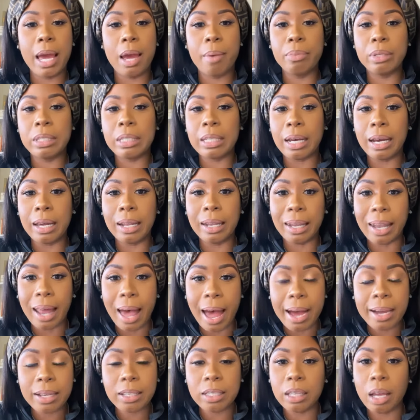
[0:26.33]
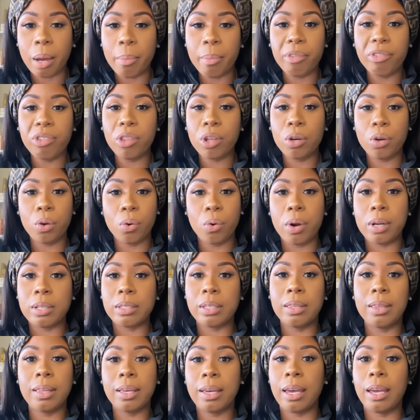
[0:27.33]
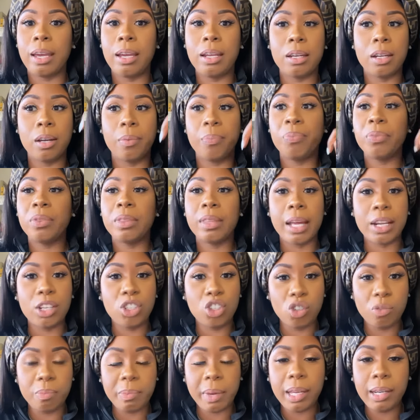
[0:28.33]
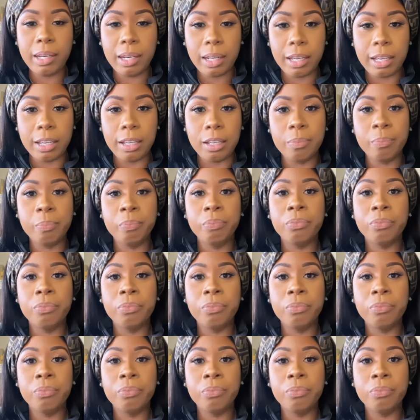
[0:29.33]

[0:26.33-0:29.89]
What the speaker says: able to unlock some of the doors in the kingdom that you may need.